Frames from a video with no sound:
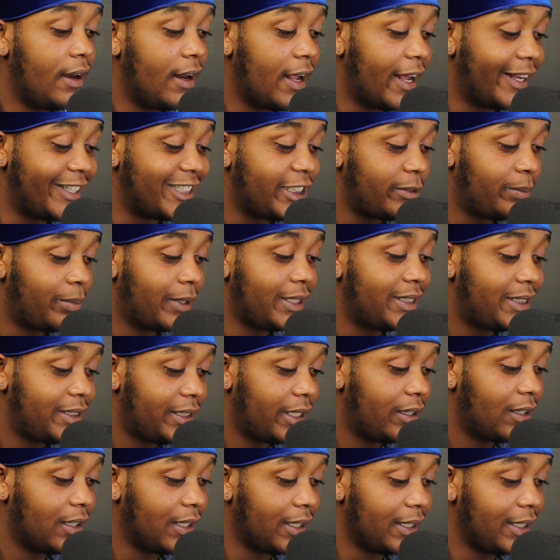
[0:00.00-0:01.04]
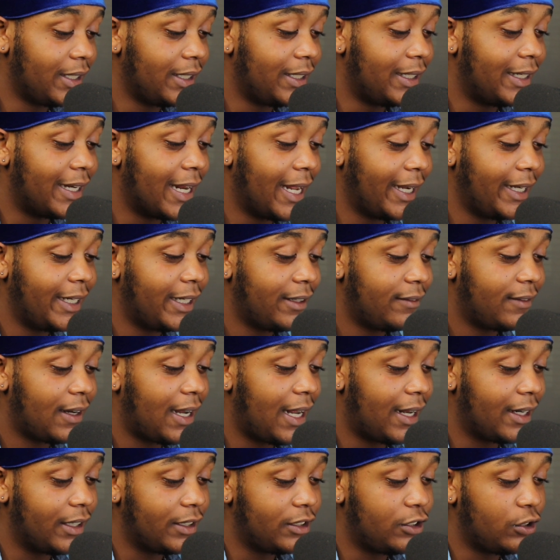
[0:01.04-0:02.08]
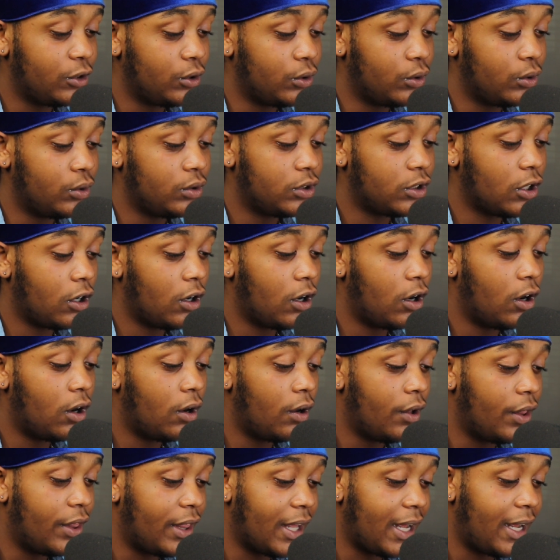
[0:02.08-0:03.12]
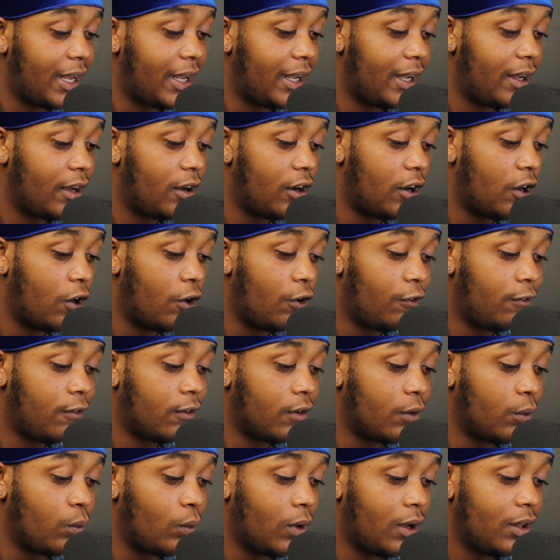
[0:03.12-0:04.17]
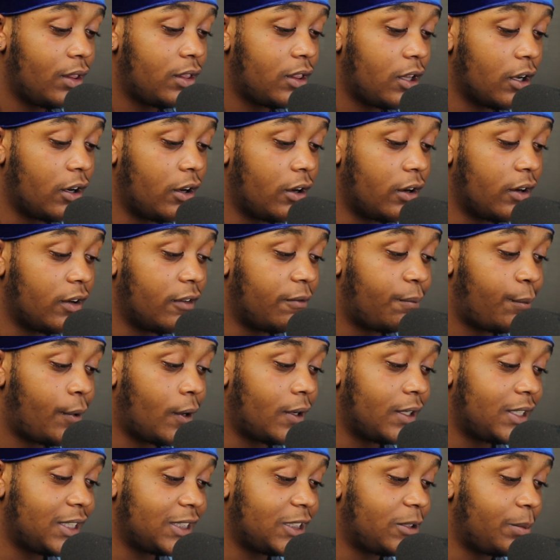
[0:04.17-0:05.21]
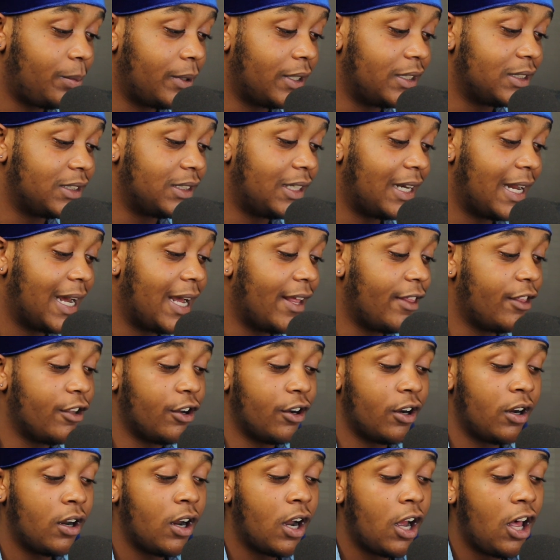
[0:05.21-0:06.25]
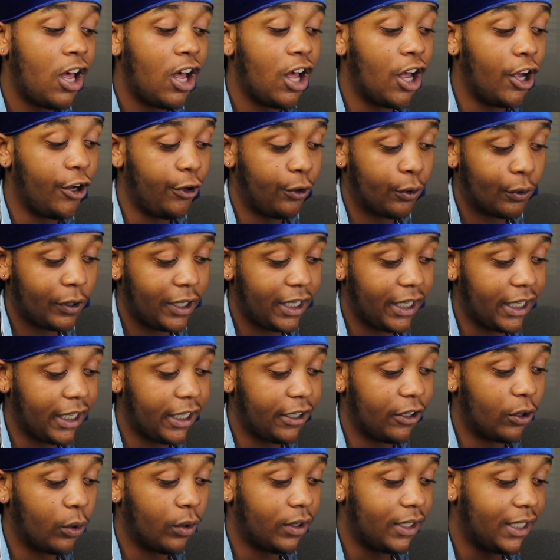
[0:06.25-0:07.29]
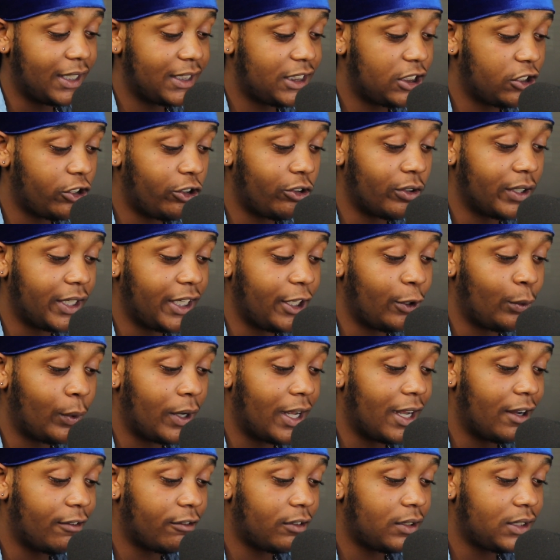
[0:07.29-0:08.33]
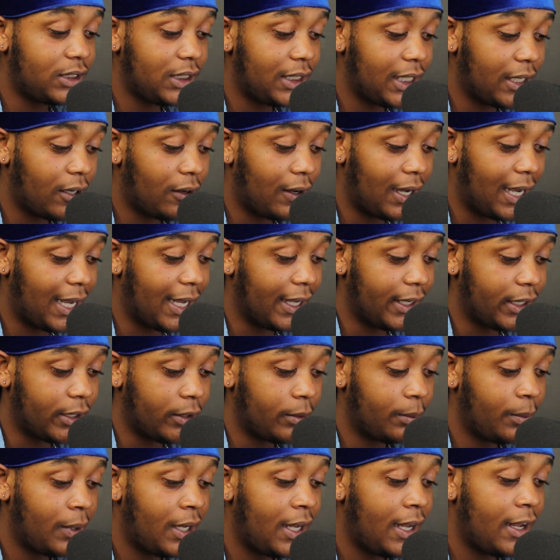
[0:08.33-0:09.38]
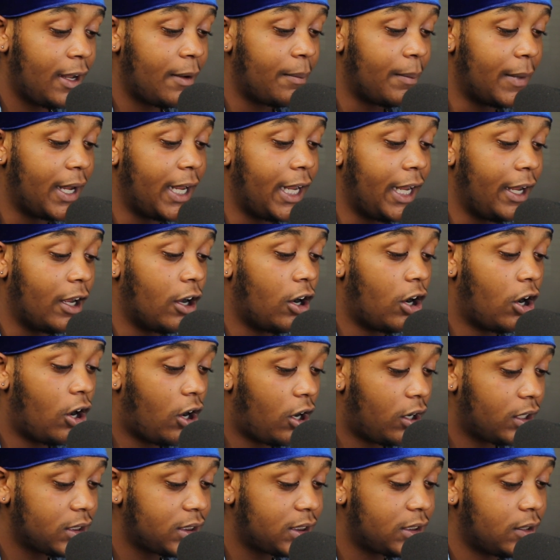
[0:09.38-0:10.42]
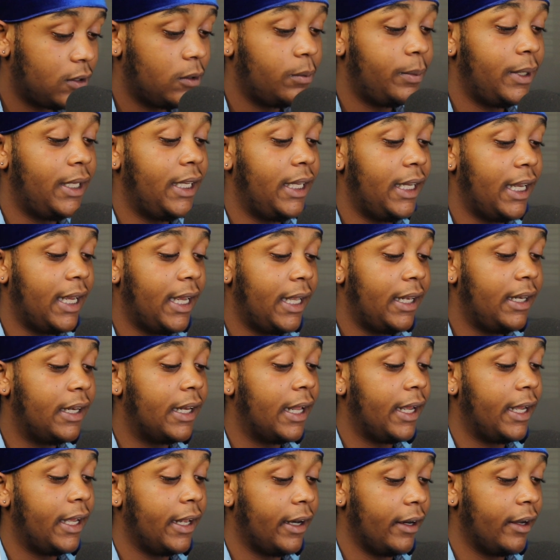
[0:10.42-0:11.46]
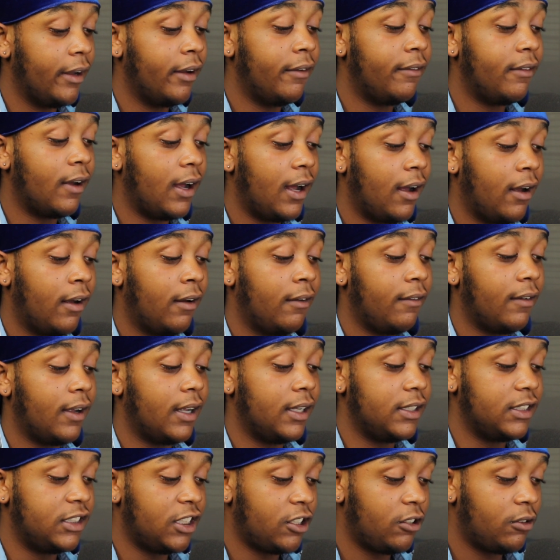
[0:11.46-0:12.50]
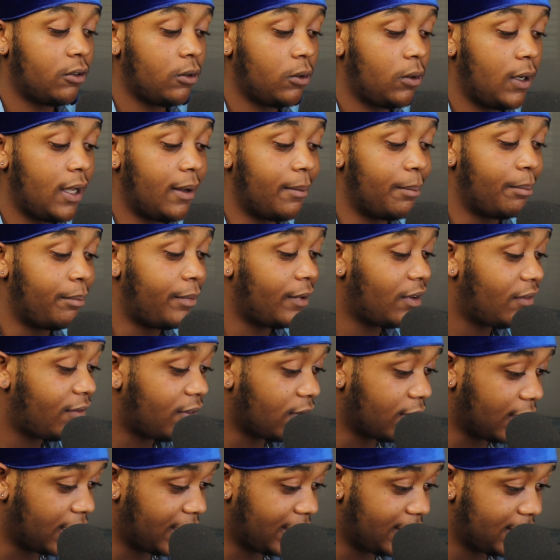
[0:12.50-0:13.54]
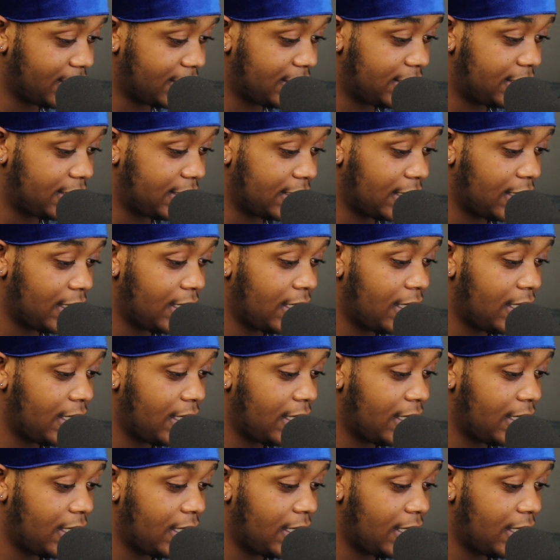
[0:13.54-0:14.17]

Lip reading: explicitly negative attitudes, that over 1/3 of participants neither agreed nor disagreed with every scale item, may also be indicative of a general ambivalence